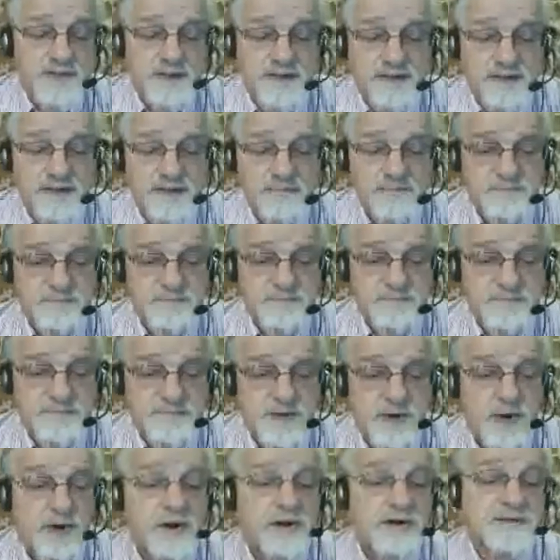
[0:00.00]
um,
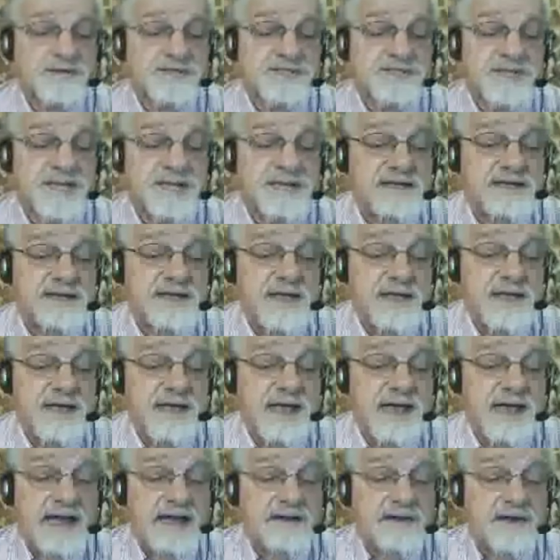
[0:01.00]
rsync,
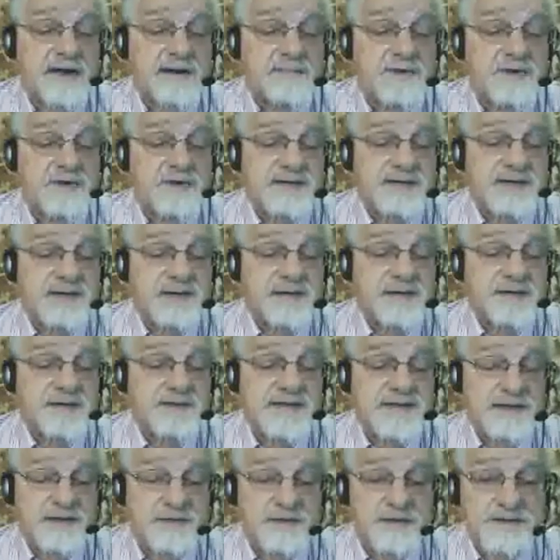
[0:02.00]
and I'm going to
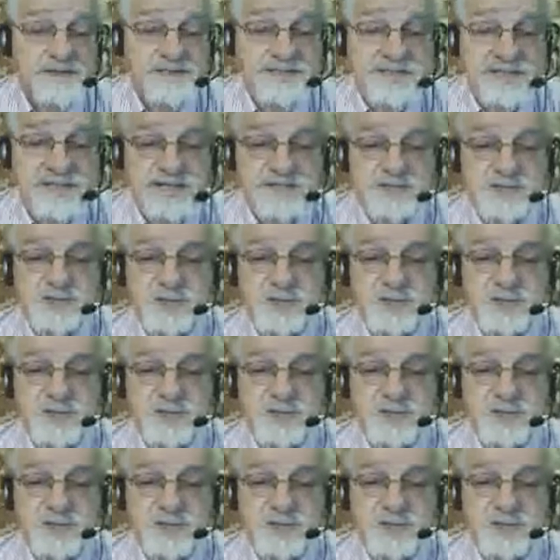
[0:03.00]
look at rsync